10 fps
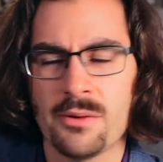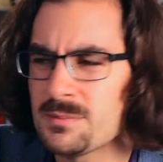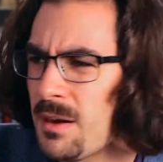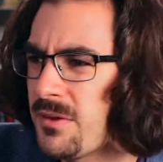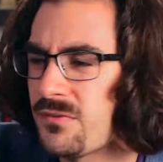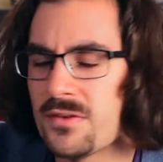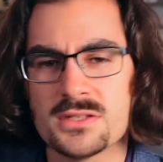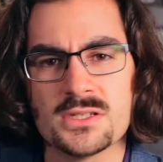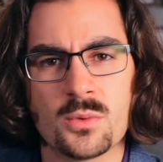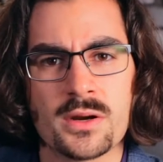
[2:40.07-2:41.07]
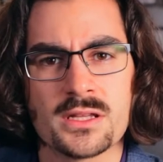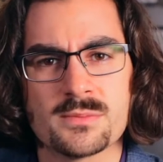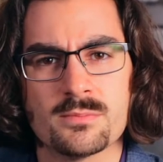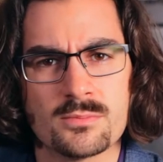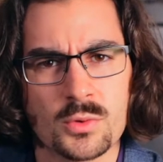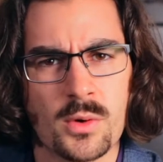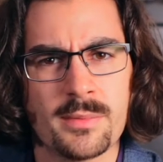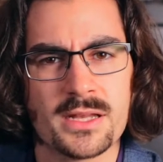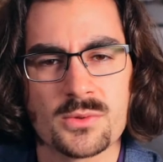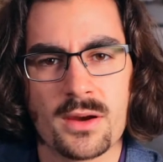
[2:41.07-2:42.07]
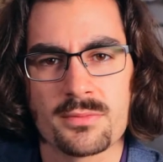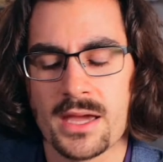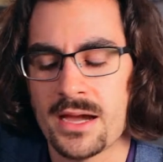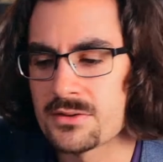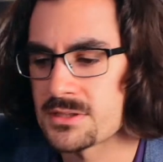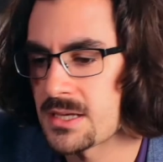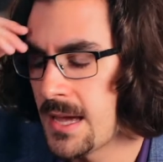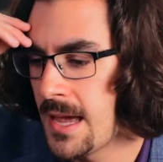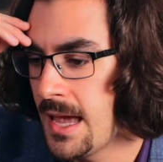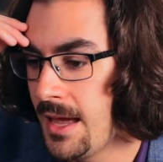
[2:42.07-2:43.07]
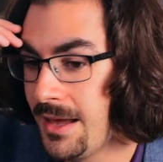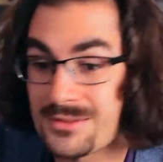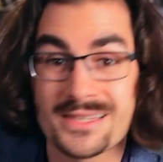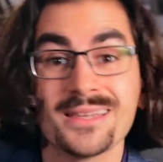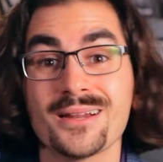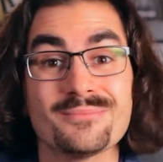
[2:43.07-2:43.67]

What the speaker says: I was probably 15-20 minutes away from the house. And I was like,